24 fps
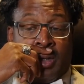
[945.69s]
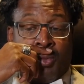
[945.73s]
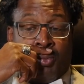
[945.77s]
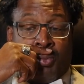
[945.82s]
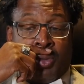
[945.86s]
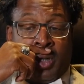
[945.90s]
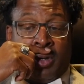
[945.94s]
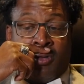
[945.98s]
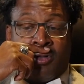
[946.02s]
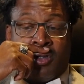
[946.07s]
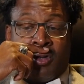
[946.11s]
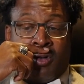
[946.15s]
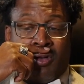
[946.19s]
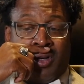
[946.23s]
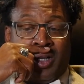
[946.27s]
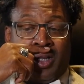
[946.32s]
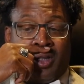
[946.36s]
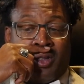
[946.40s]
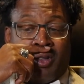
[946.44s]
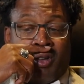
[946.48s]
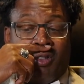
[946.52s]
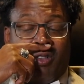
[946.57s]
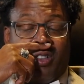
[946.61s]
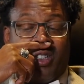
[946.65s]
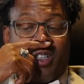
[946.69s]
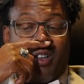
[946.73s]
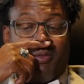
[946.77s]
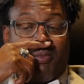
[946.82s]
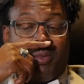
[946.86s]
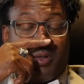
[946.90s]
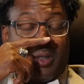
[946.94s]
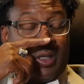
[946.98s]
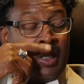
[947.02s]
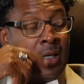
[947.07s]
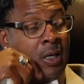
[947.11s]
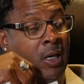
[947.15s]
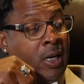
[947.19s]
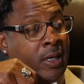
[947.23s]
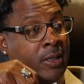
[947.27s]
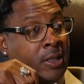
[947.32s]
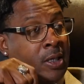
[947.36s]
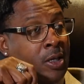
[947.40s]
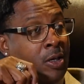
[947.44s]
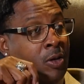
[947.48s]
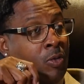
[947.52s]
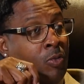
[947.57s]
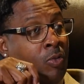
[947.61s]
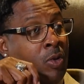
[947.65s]
but it was only 37% of
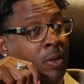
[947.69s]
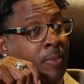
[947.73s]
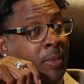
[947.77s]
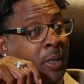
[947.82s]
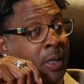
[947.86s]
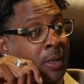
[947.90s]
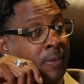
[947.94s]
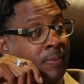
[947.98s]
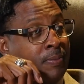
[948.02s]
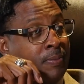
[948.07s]
Latino women.